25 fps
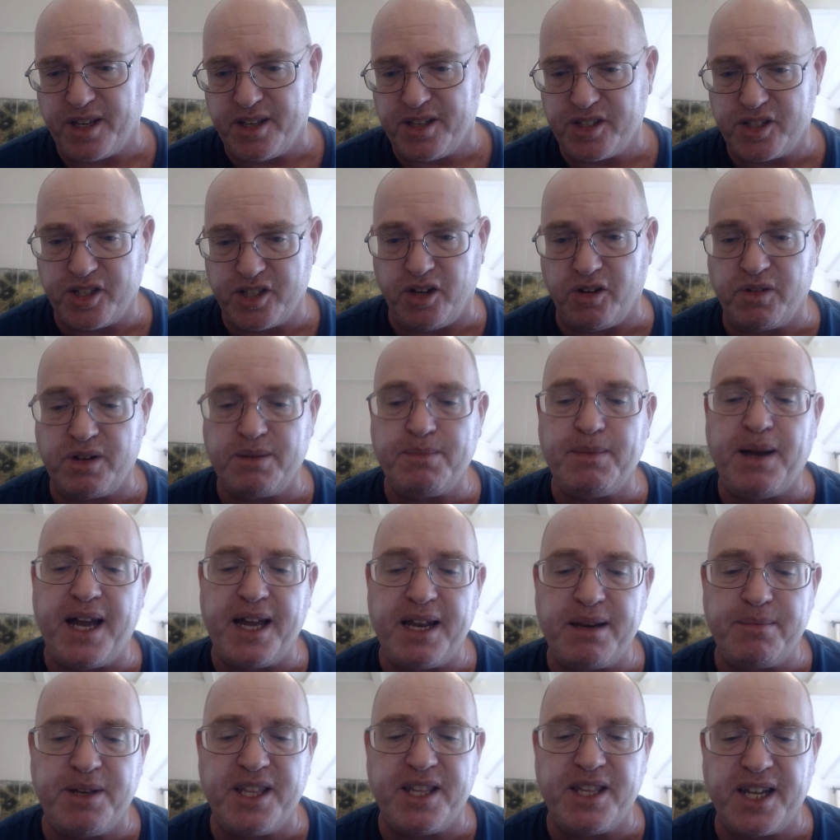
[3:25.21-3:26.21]
So
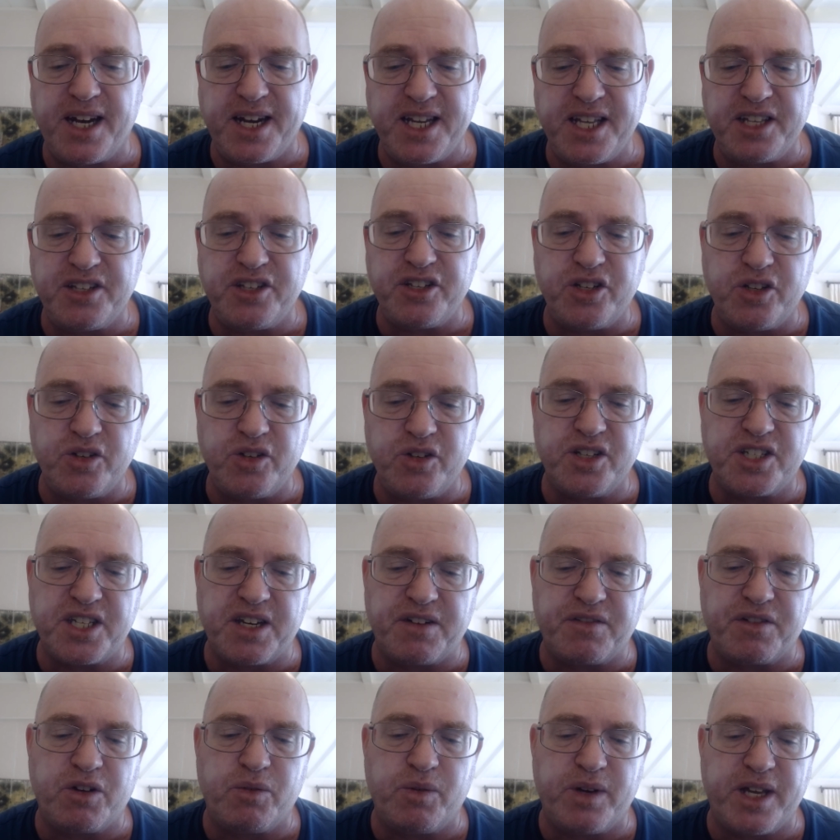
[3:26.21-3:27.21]
remind me that I need to do this
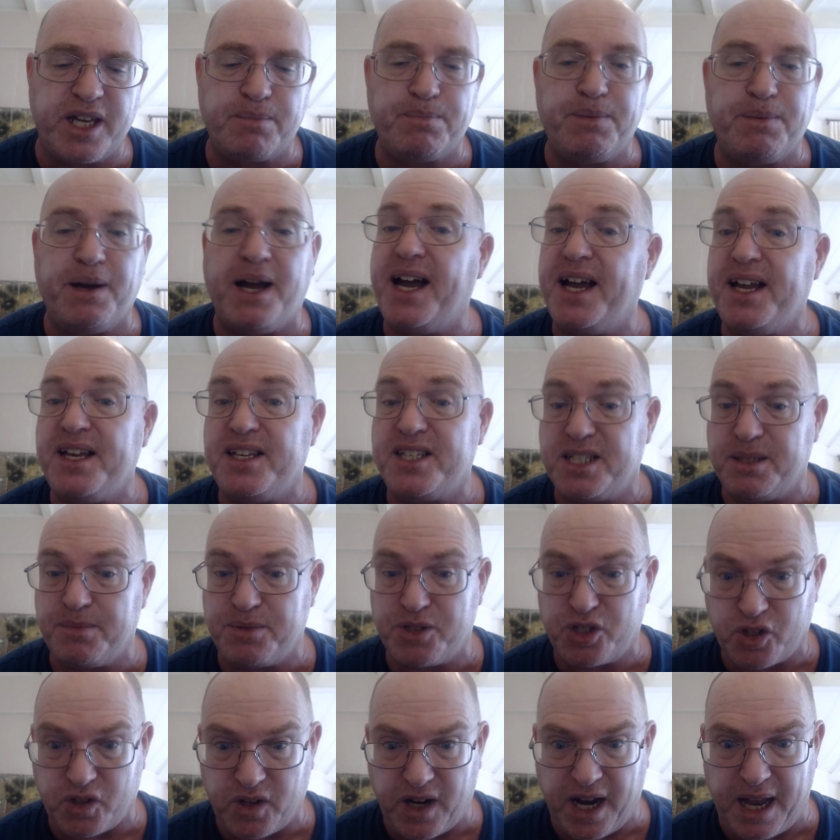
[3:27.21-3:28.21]
every week by
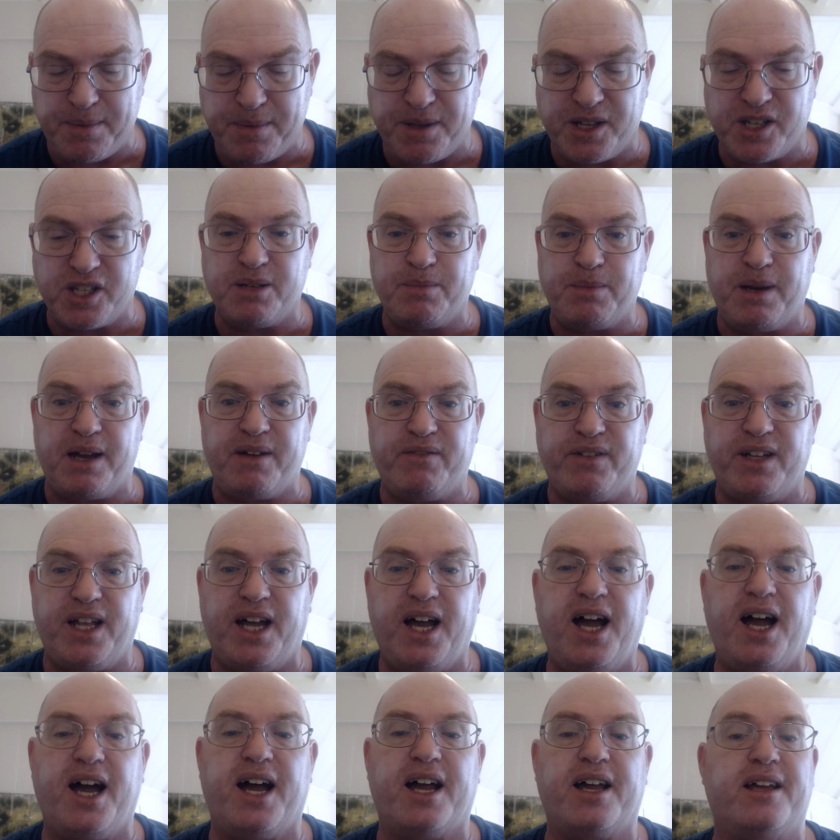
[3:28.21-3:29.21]
subscribing to my
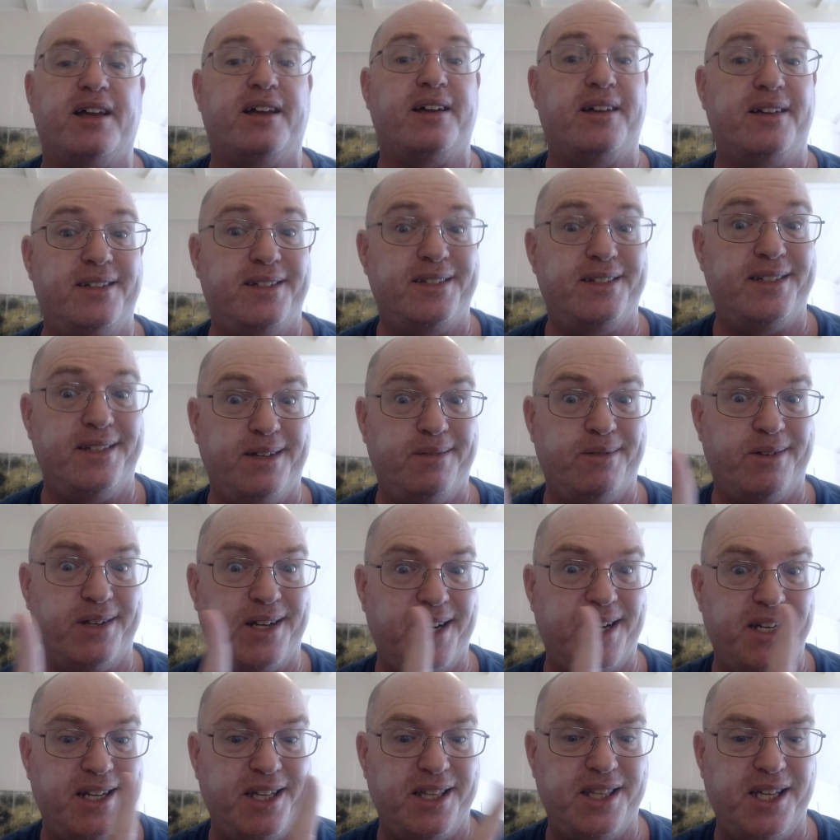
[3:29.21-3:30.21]
vlog. See what I
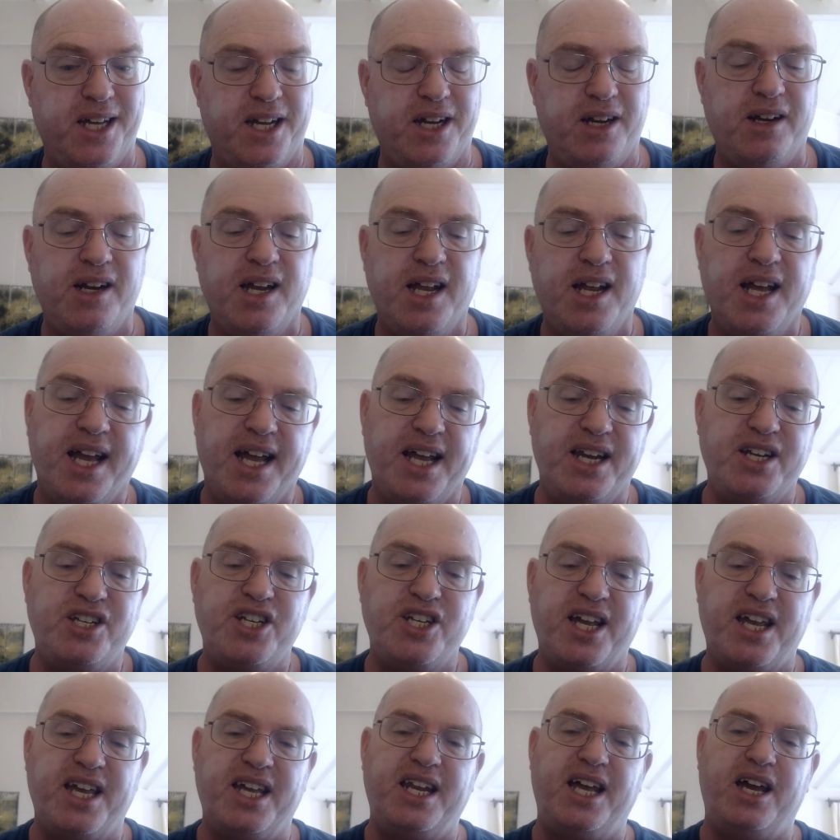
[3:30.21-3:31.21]
did there? And
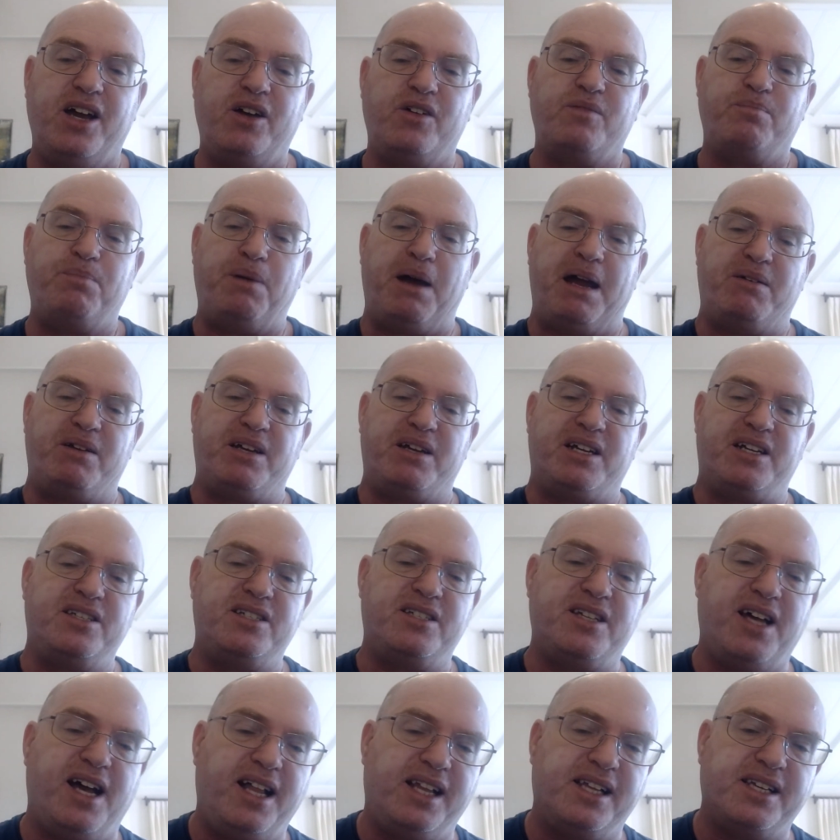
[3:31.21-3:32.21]
checking out Pirate
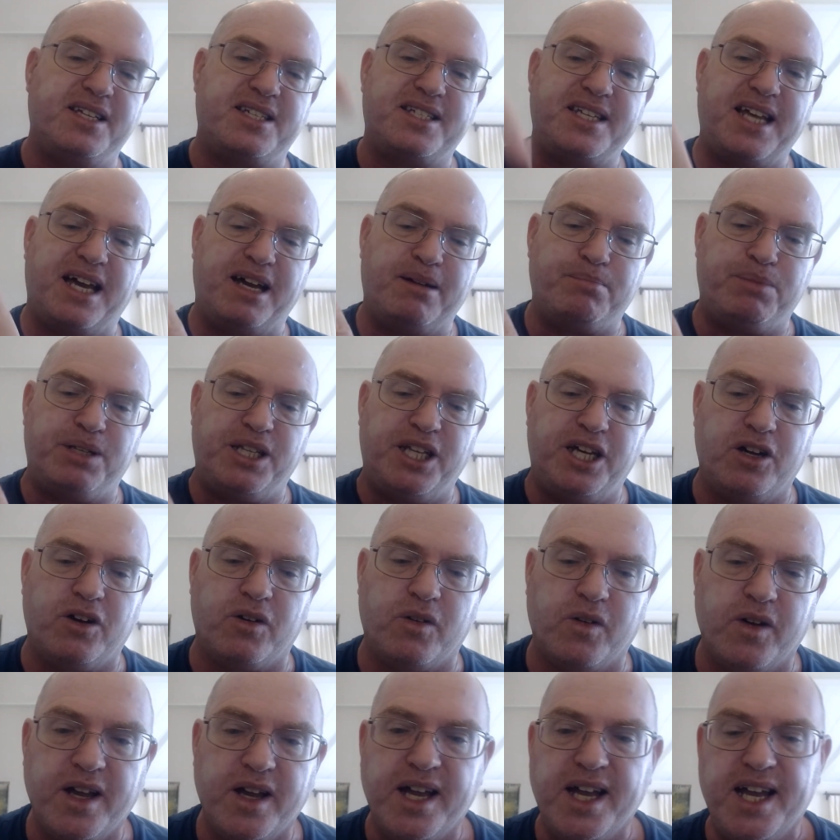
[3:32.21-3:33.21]
Gonzalez down
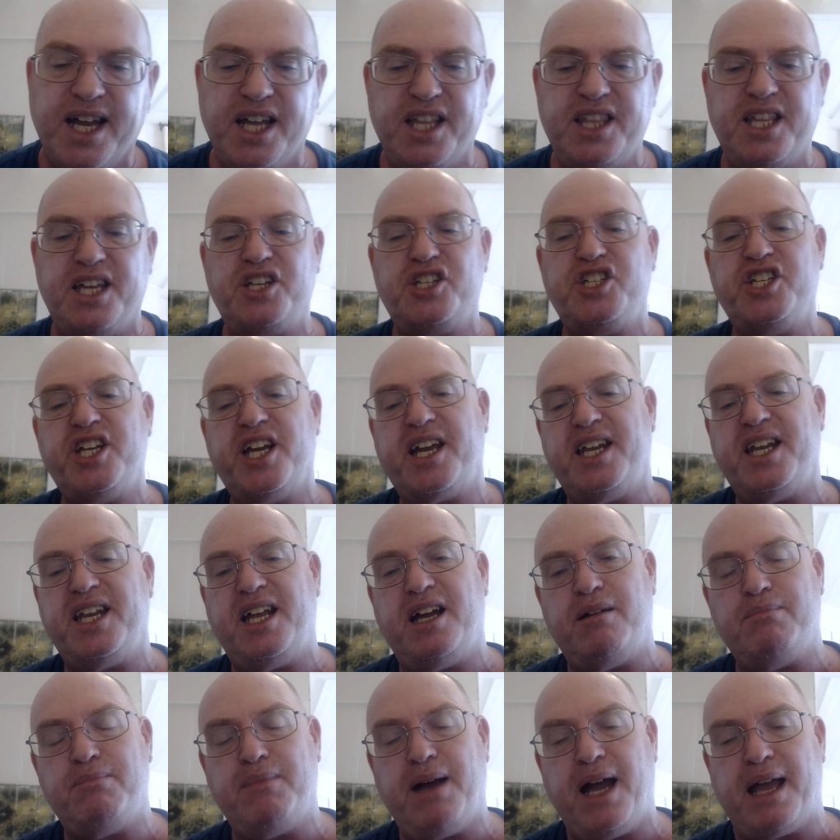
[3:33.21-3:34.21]
below. And then checking
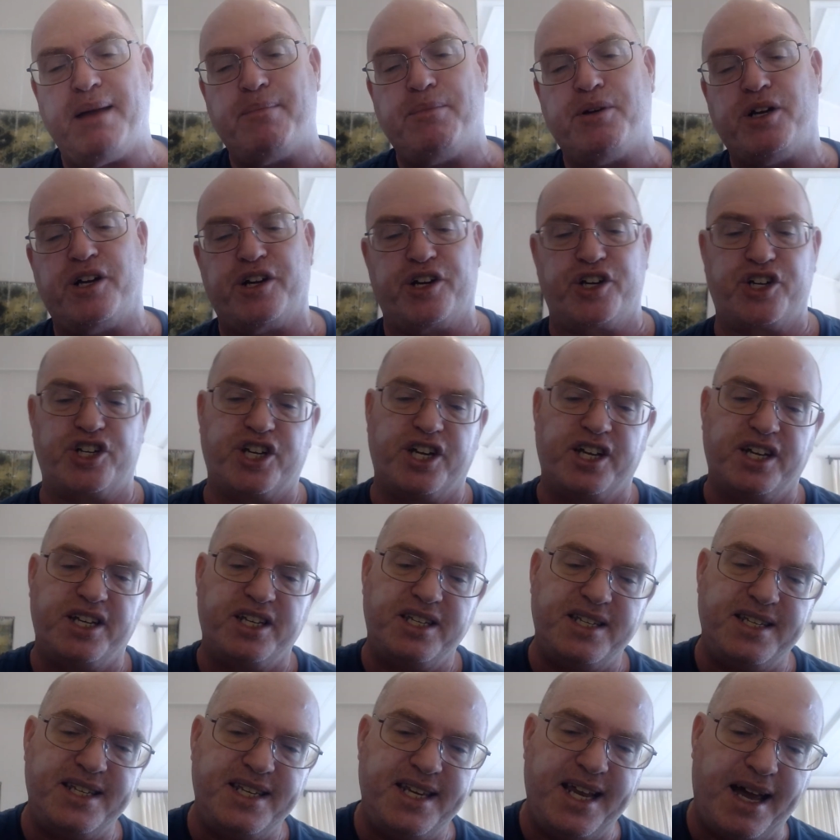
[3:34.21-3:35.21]
out my merch
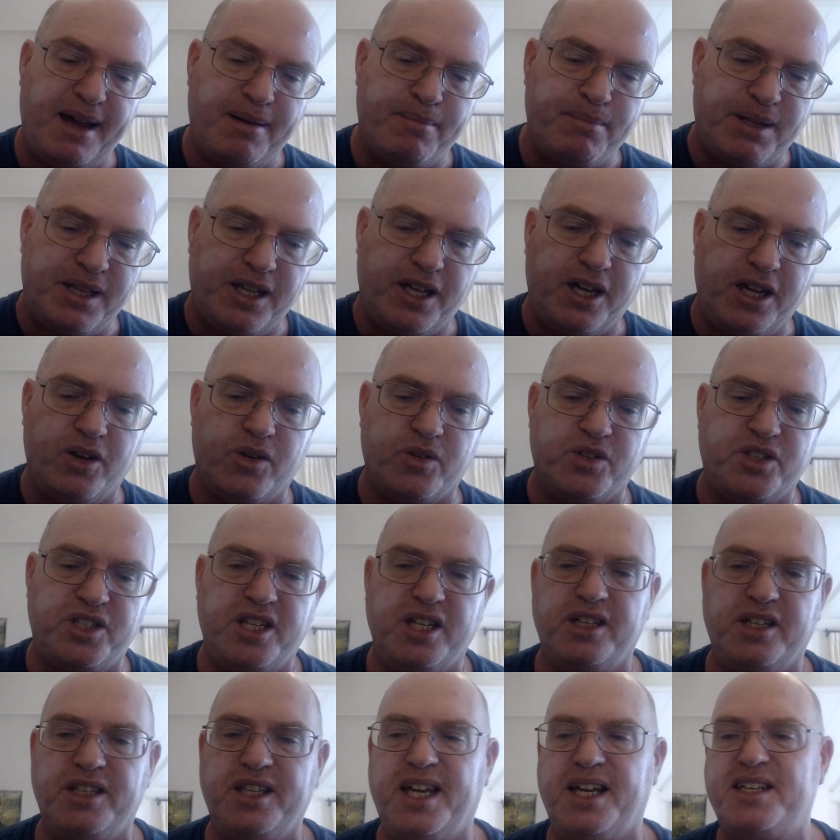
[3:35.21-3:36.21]
down below.
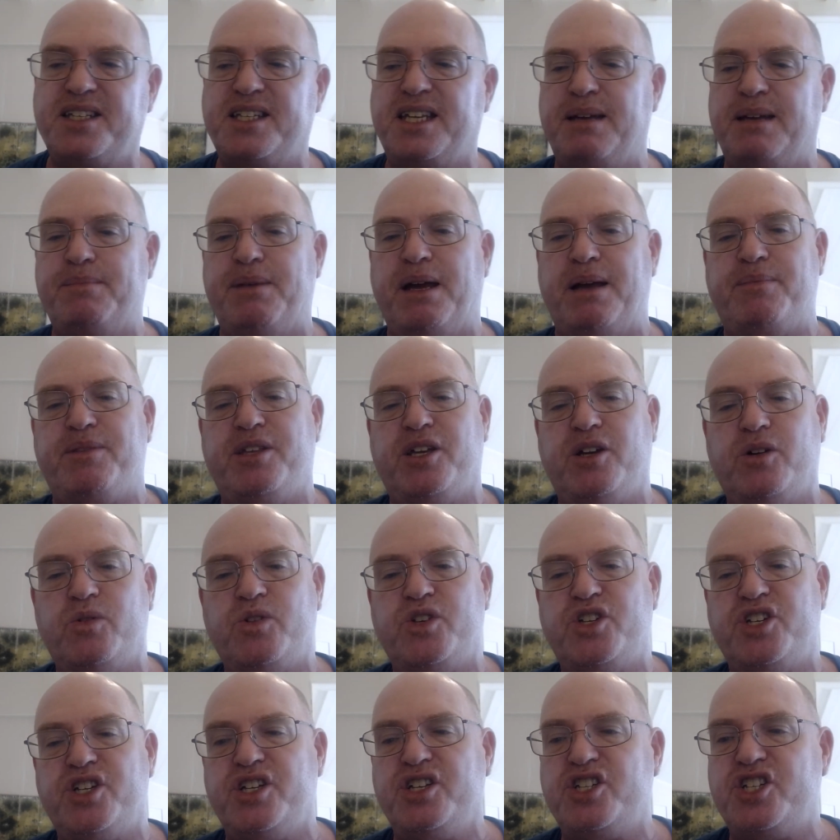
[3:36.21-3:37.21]
Till next time, I'm the OG
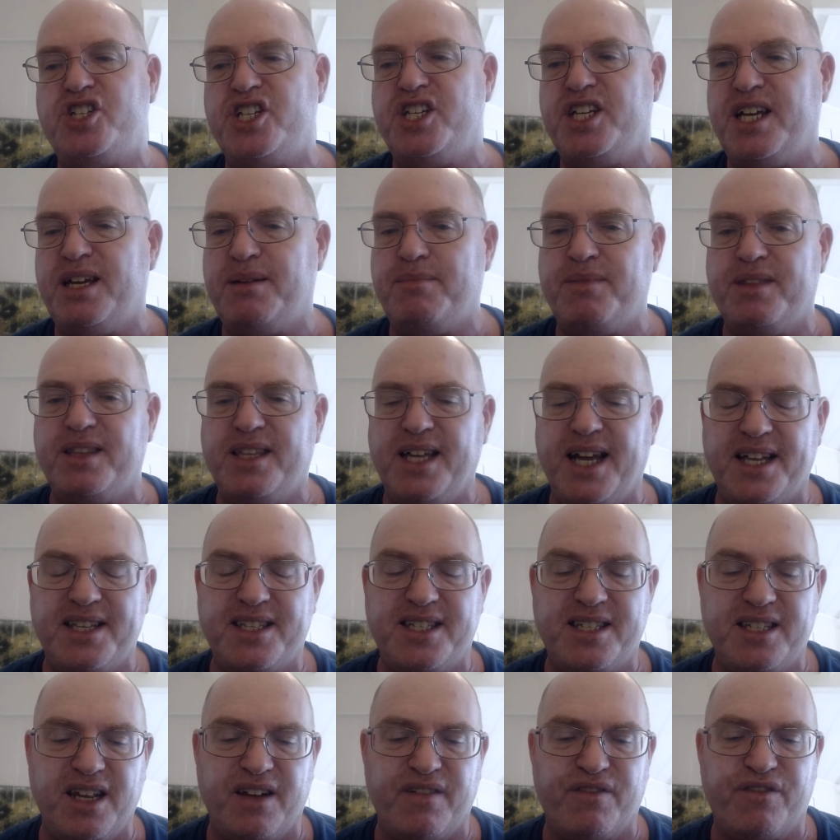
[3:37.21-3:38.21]
GM.
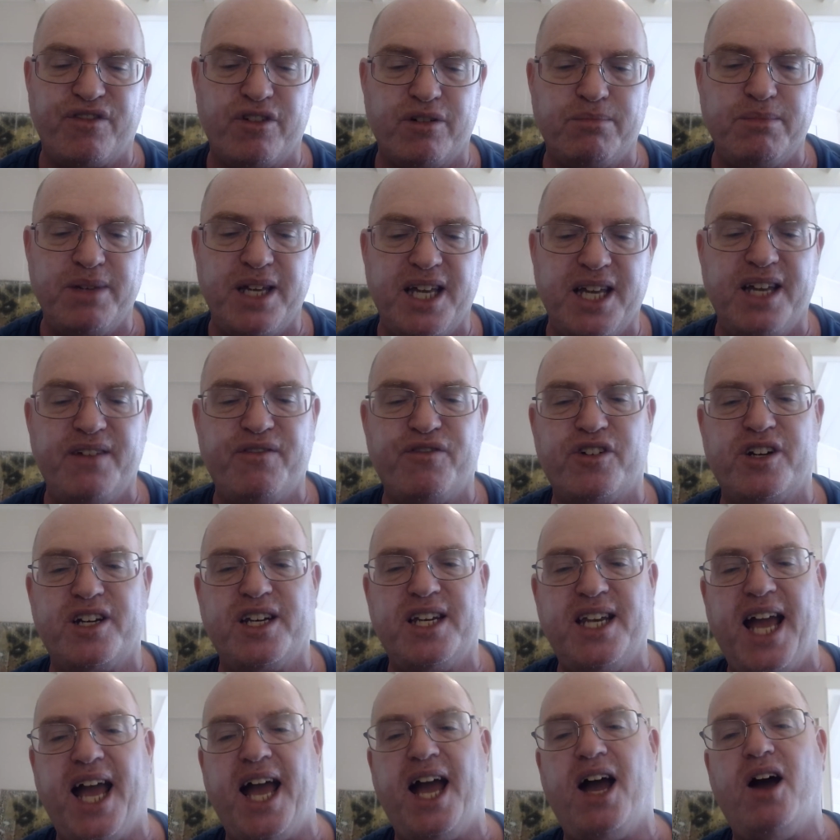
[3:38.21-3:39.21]
That's it for me for
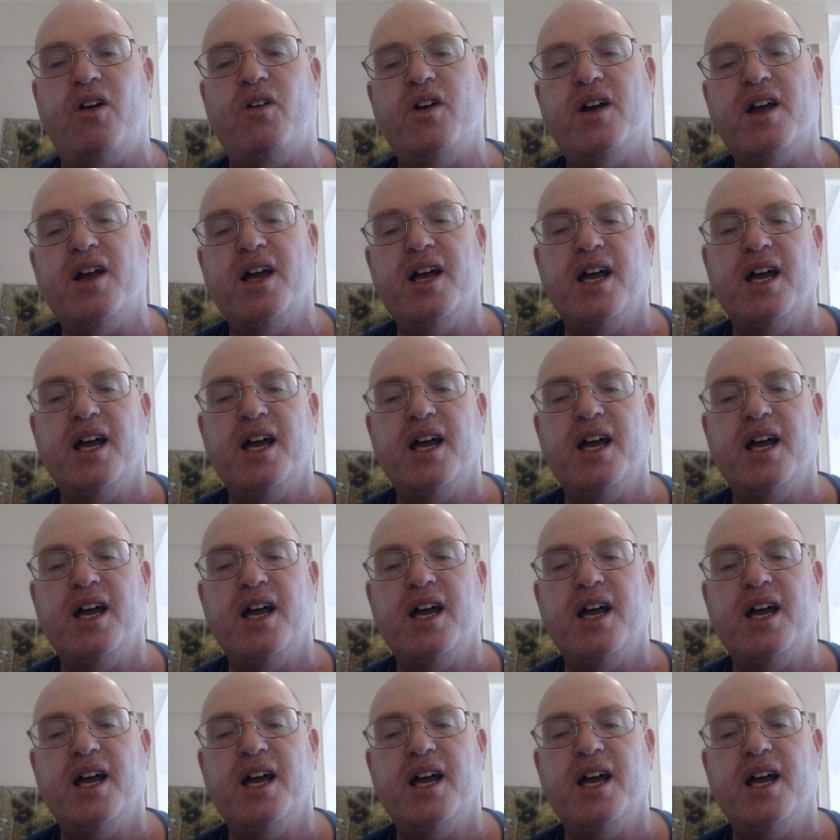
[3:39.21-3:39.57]
now.